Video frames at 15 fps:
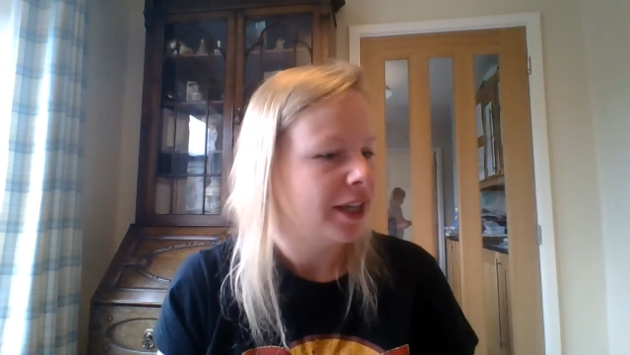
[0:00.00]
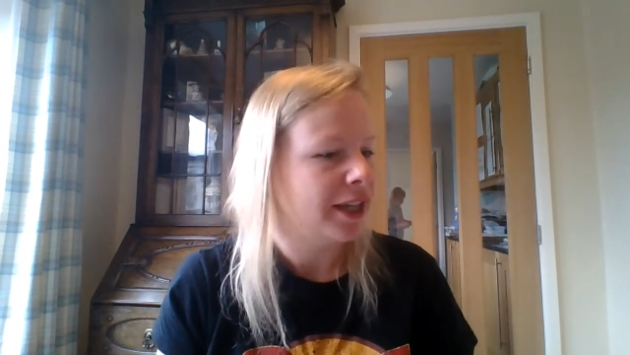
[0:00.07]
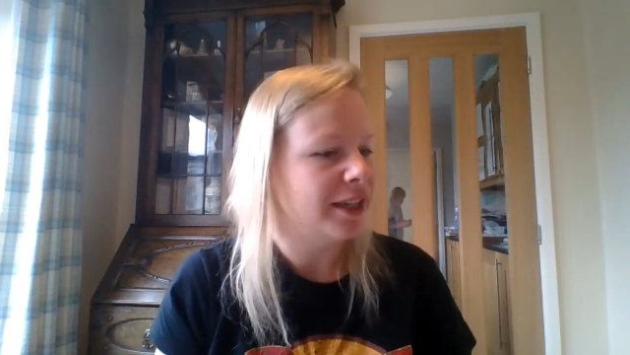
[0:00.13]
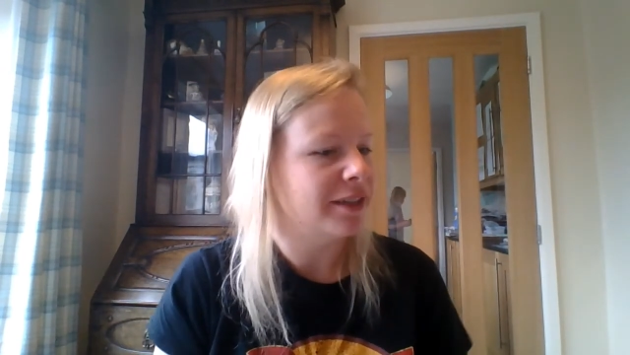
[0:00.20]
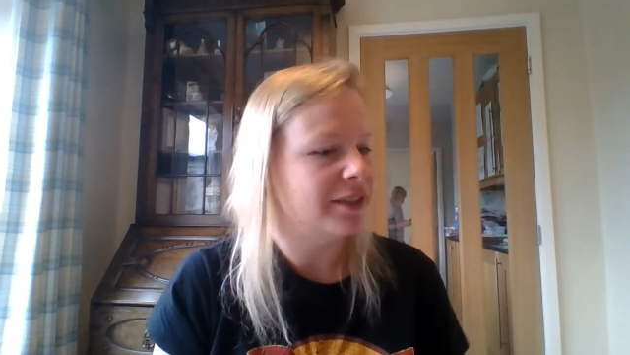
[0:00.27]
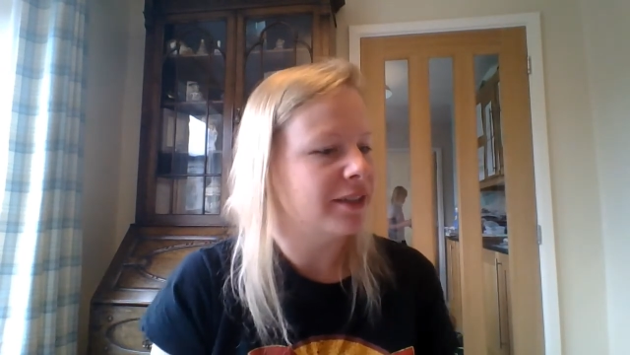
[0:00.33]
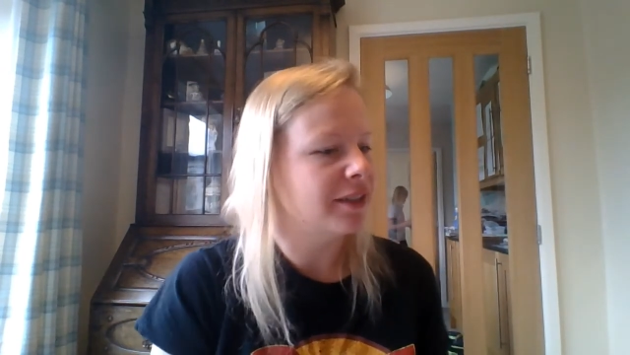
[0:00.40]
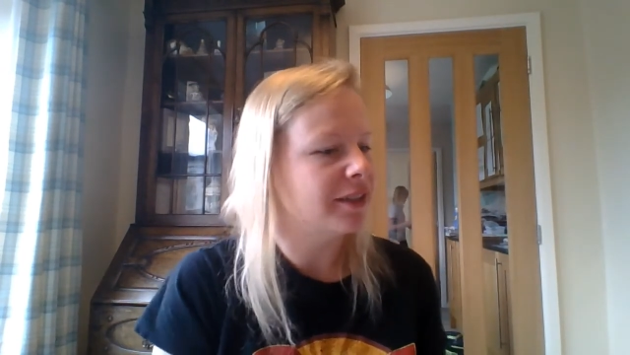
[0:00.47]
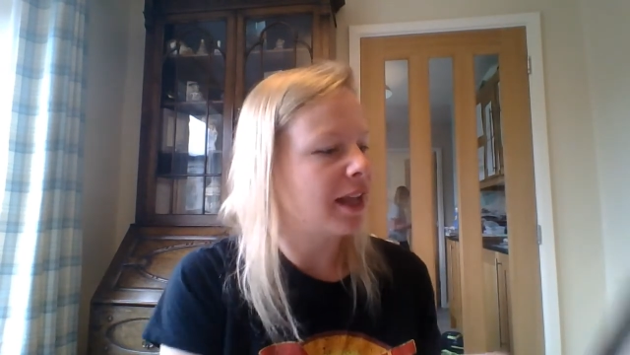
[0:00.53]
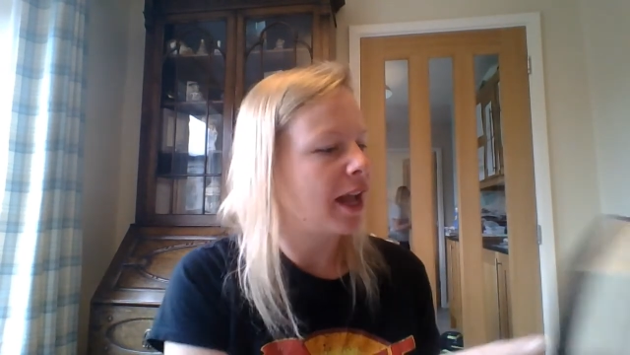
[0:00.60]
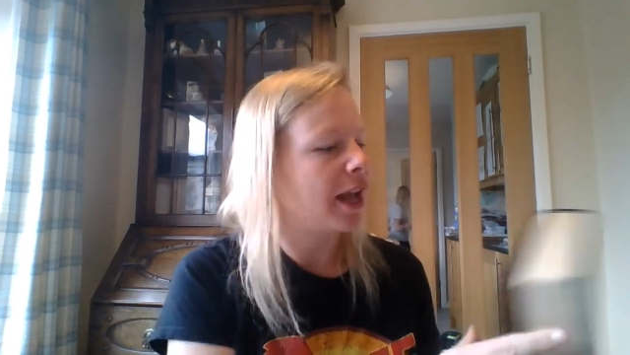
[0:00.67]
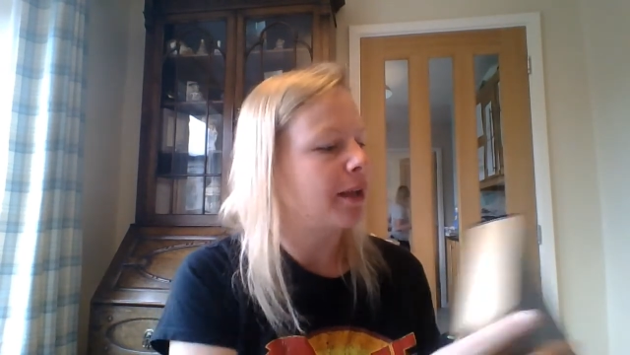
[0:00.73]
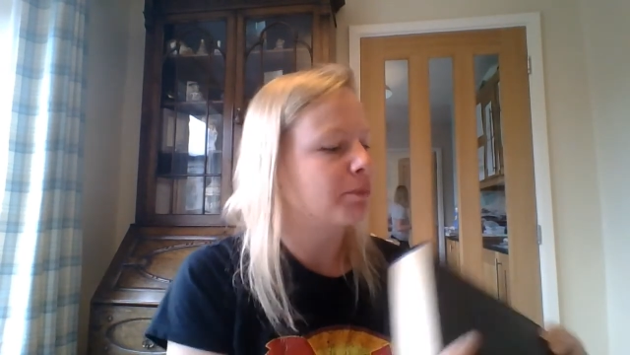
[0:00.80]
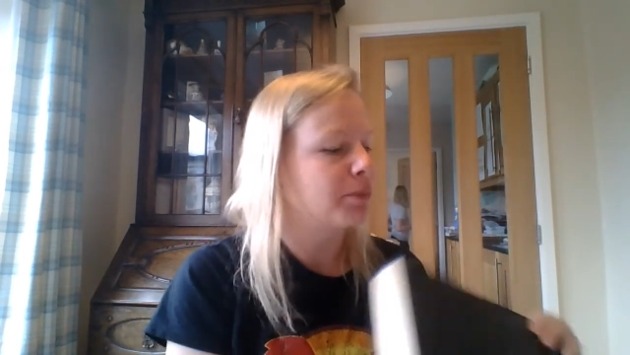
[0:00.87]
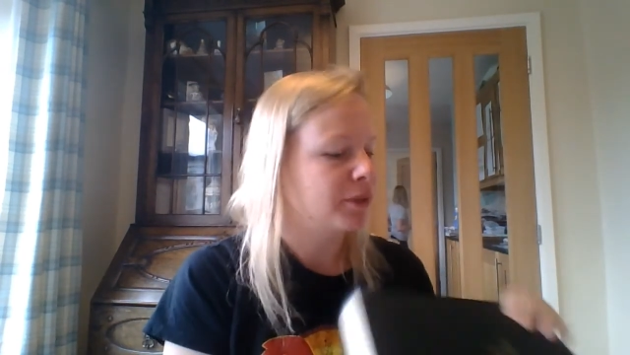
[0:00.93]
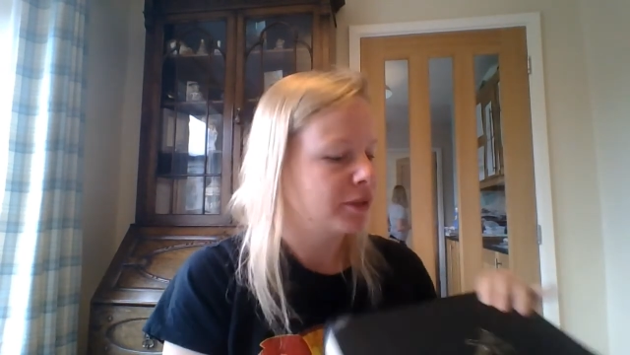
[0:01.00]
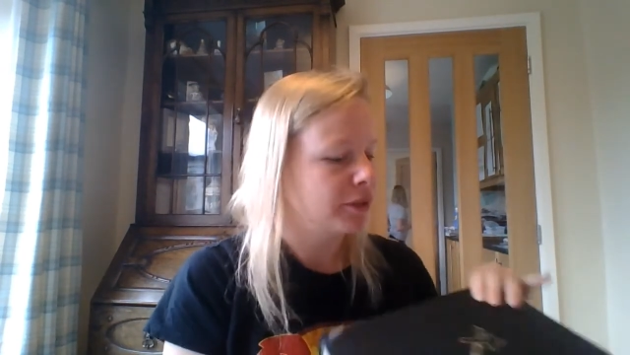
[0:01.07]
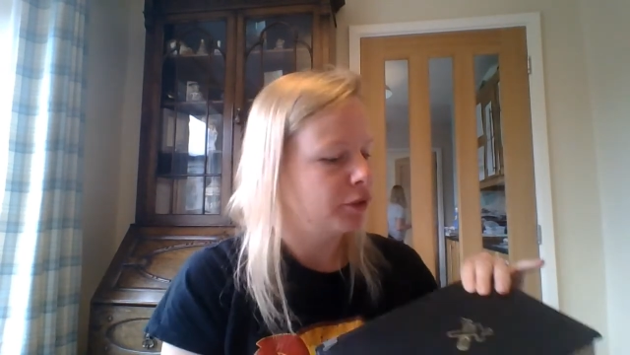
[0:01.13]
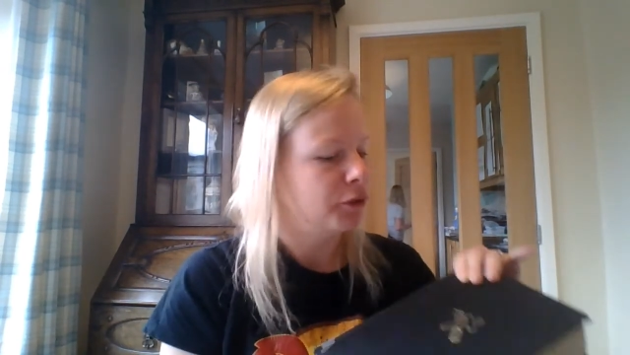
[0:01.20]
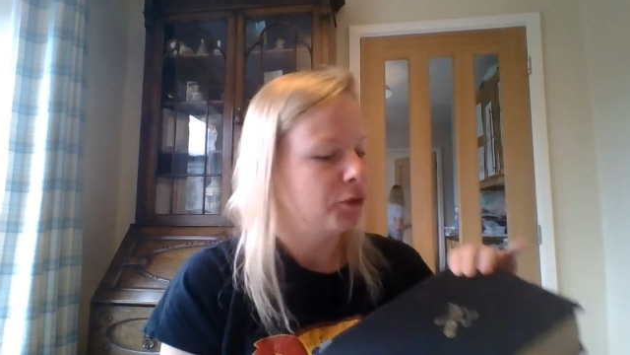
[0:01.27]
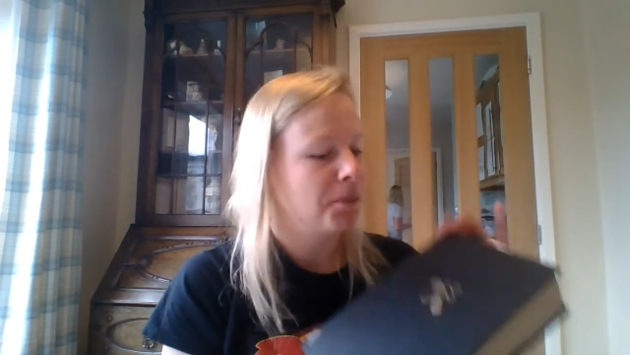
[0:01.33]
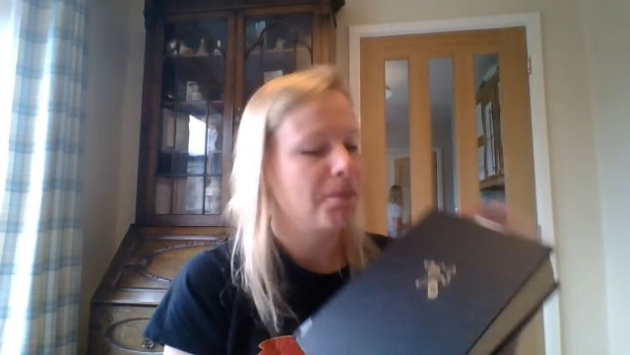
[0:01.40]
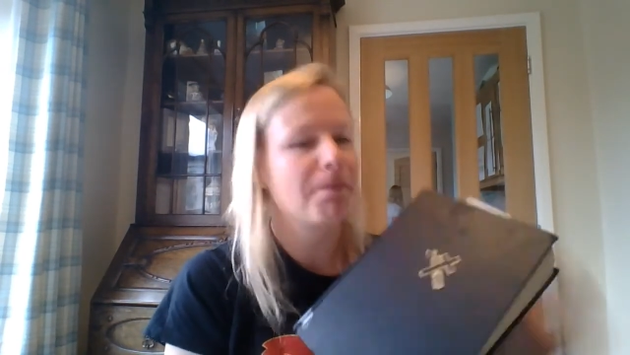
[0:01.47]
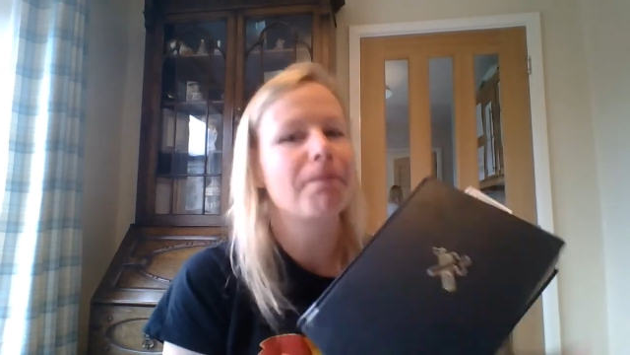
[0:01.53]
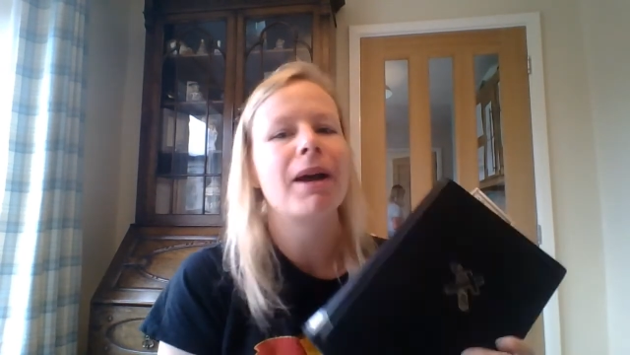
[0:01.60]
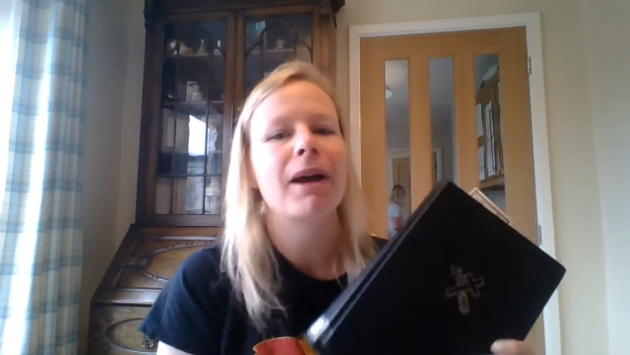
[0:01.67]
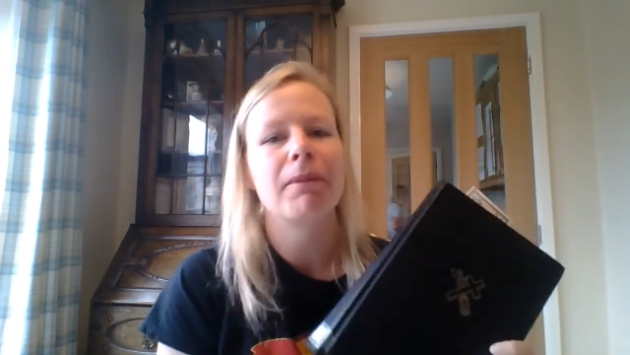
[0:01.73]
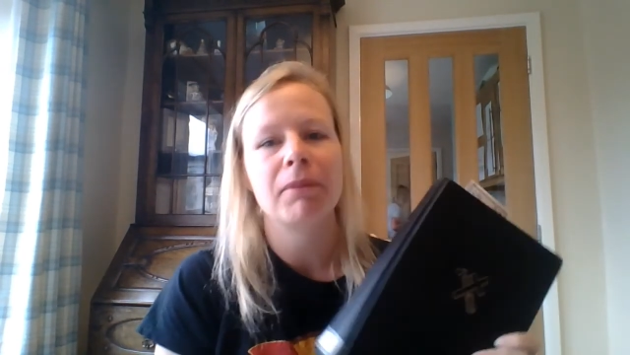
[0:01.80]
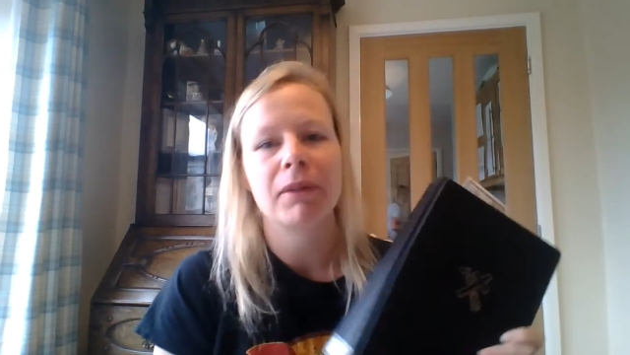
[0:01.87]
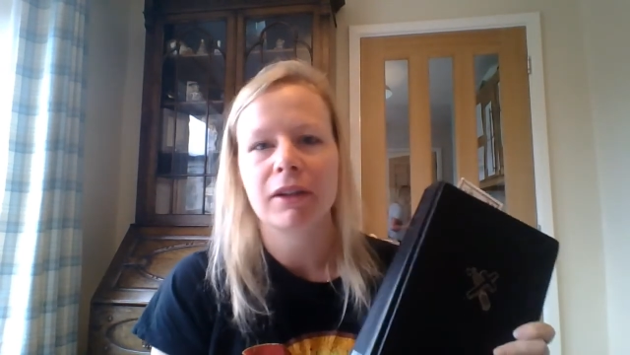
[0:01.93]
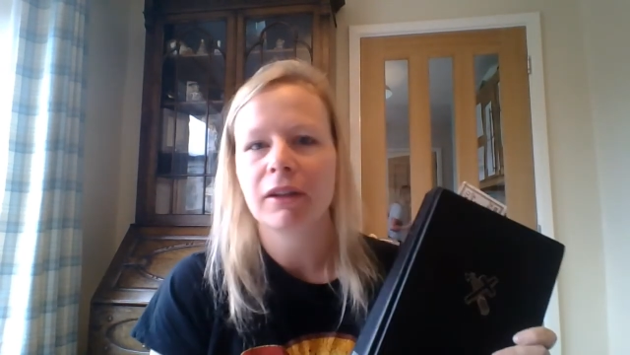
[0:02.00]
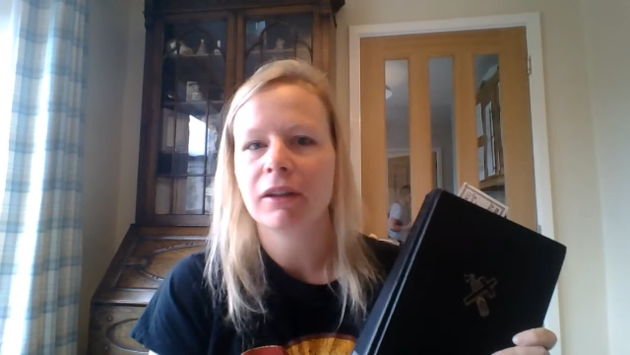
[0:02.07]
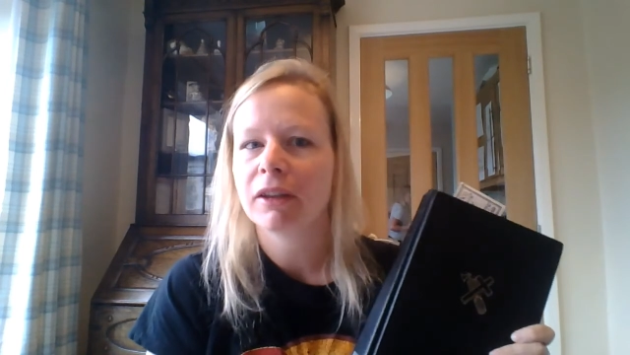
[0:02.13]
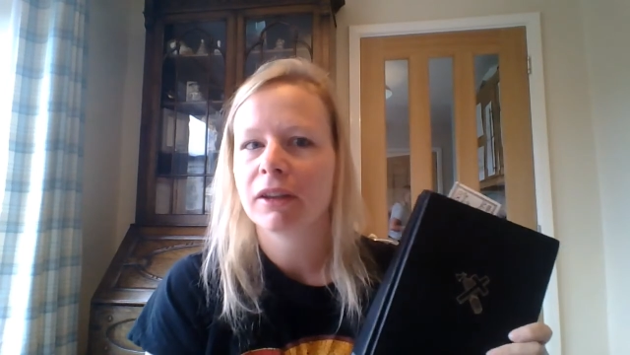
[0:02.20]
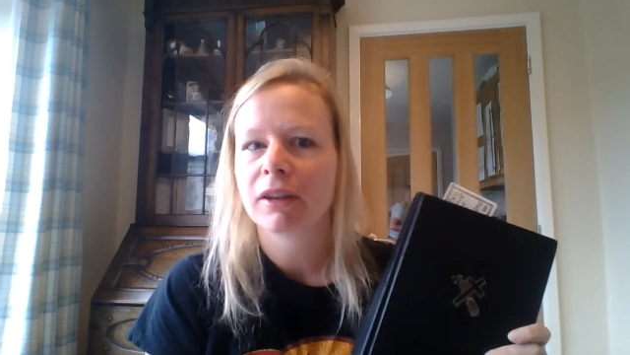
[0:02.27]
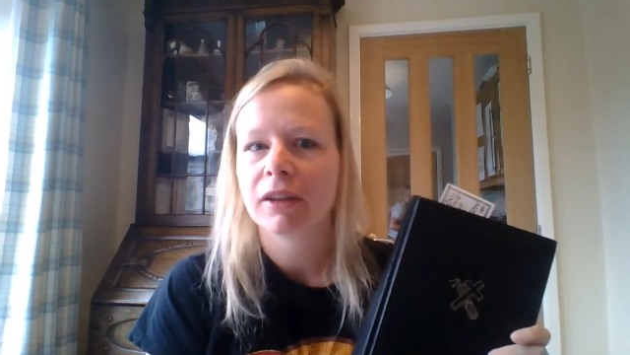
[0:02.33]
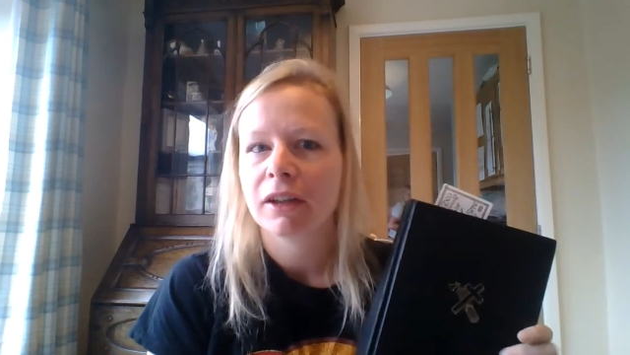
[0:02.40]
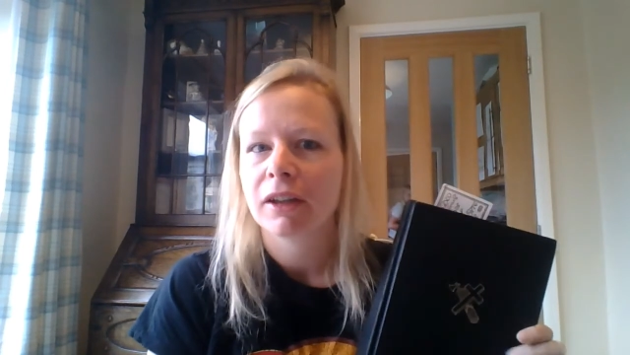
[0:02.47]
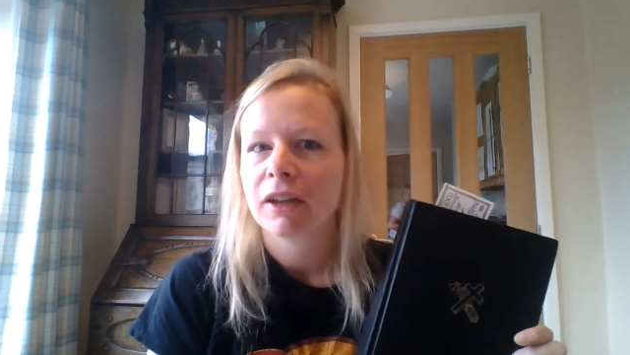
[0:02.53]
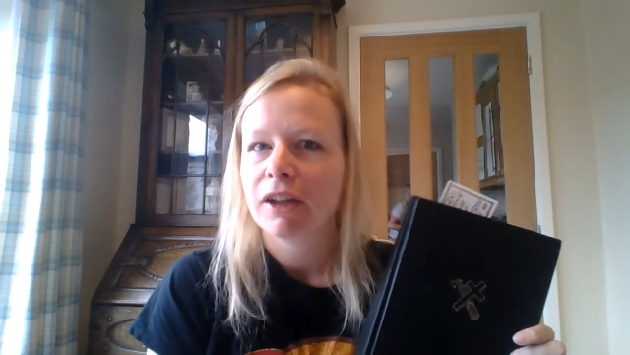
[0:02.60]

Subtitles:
is this absolute mammoth,